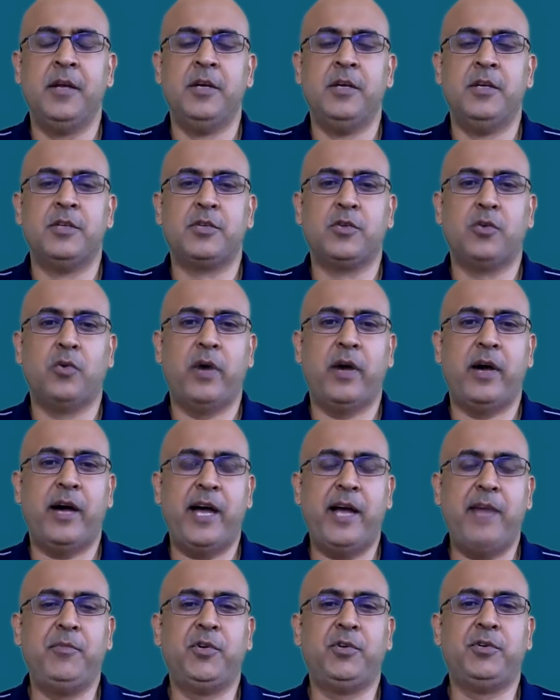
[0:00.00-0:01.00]
So
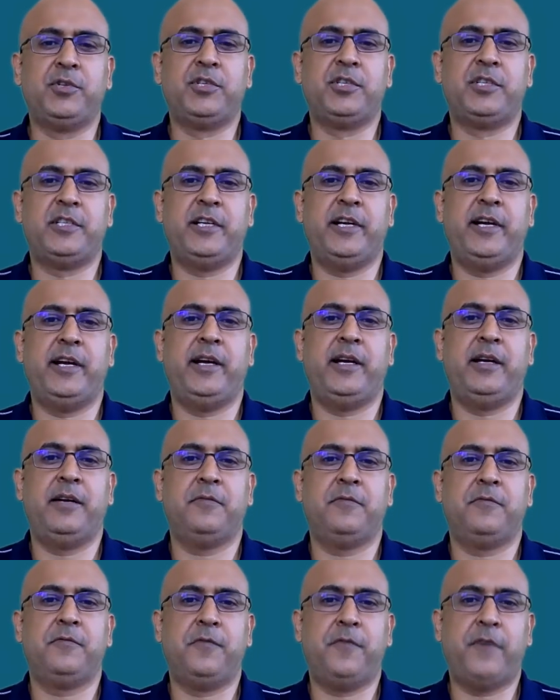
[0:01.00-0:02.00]
I'm going to
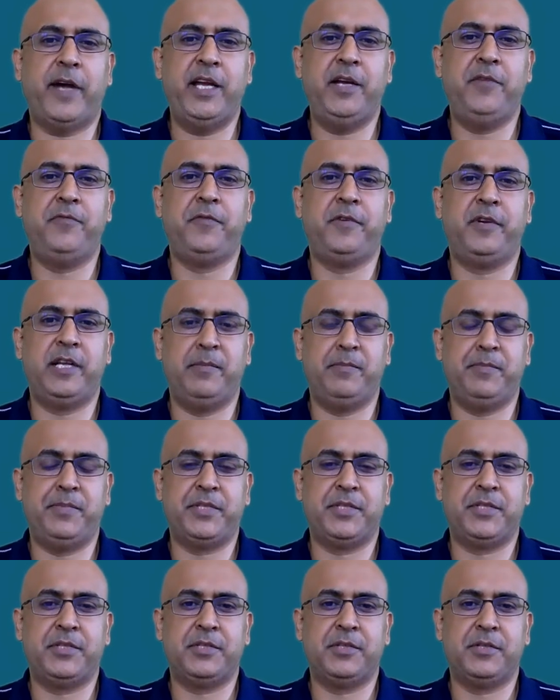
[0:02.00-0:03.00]
share 5
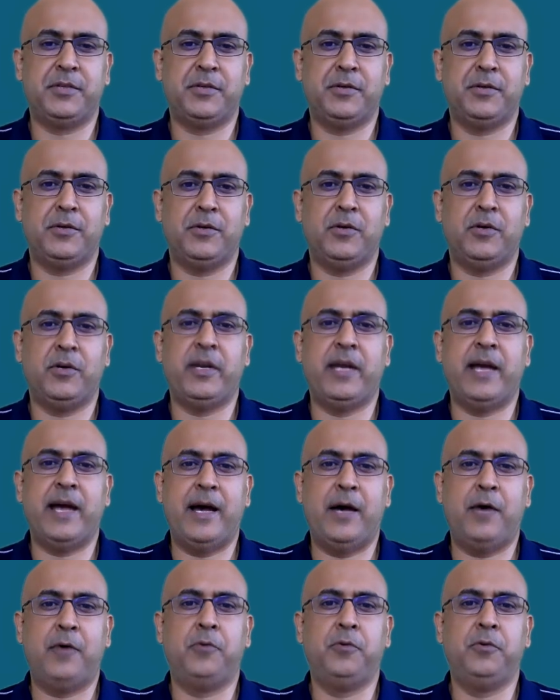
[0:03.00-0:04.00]
tips on
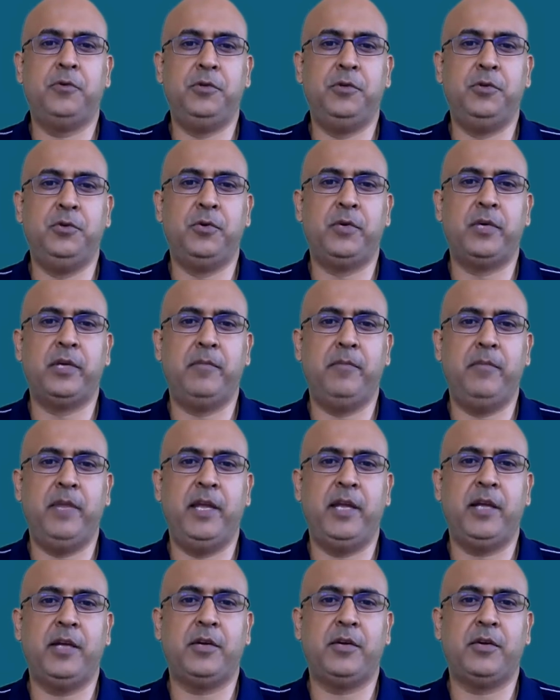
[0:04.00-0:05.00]
how you can
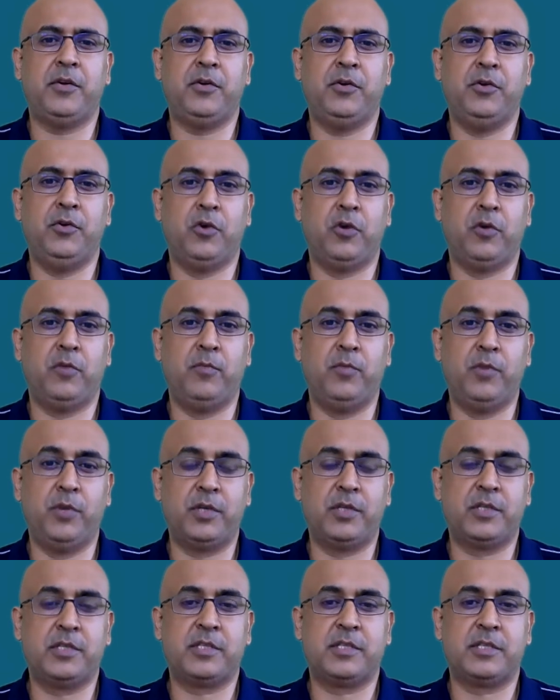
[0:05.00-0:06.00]
make your
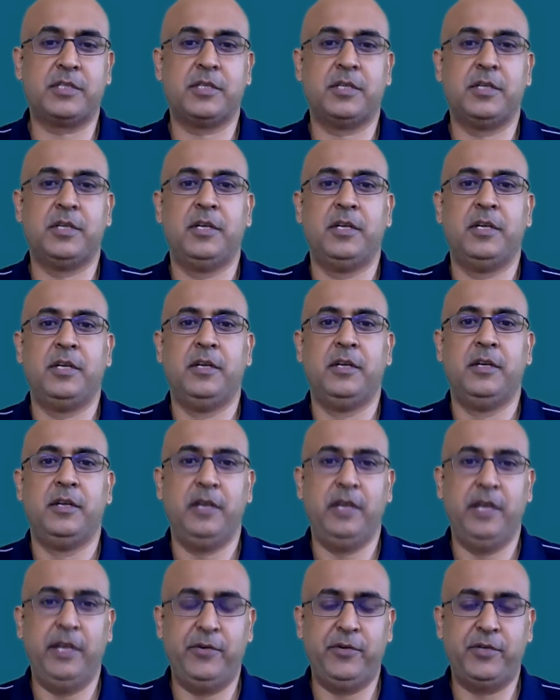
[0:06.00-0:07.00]
books
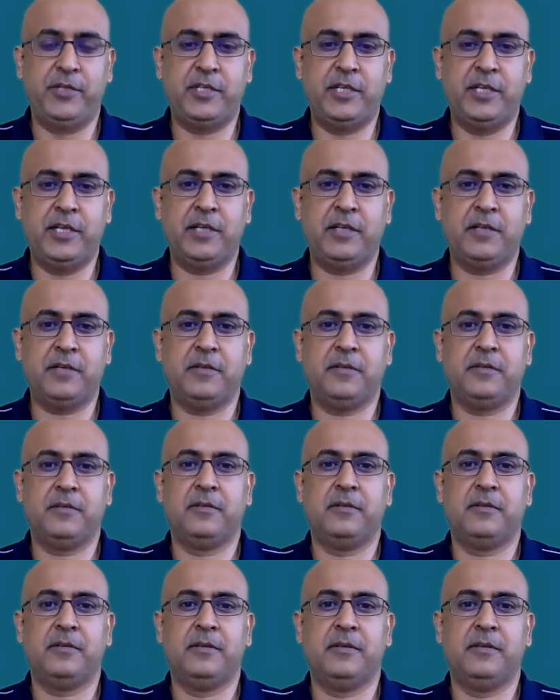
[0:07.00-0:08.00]
interesting.
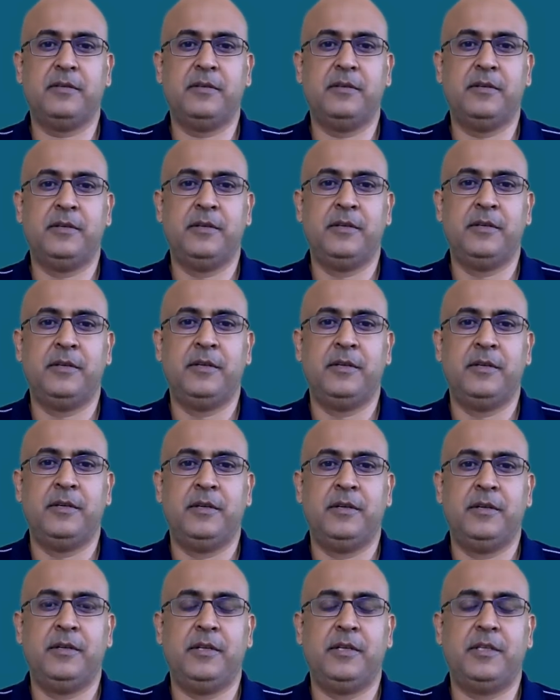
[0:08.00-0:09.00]

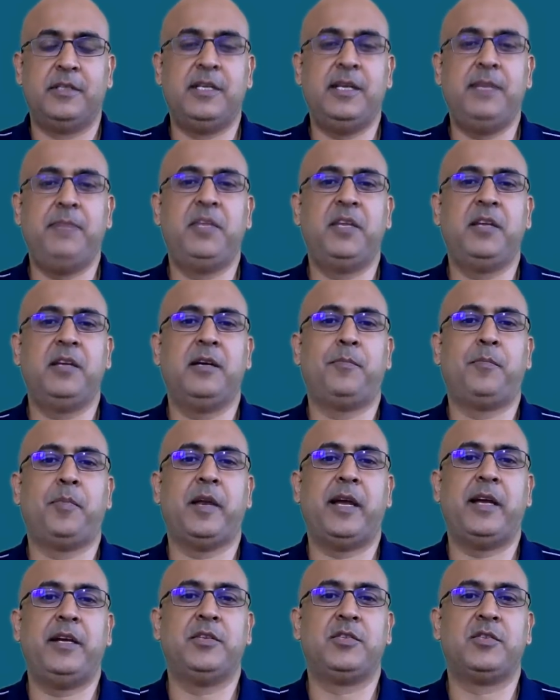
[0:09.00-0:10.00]
The same thing
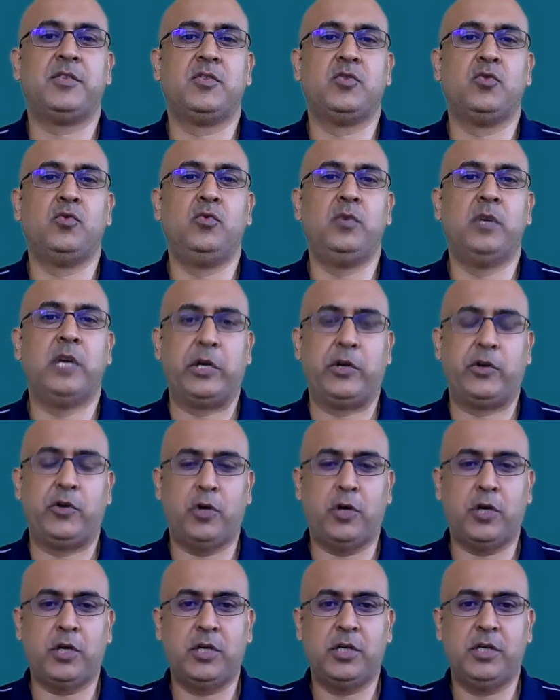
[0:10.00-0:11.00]
applies to a
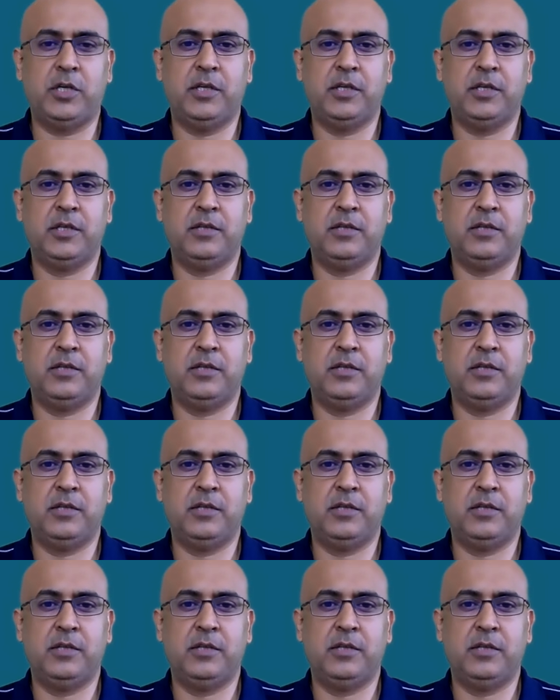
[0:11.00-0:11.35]
talk.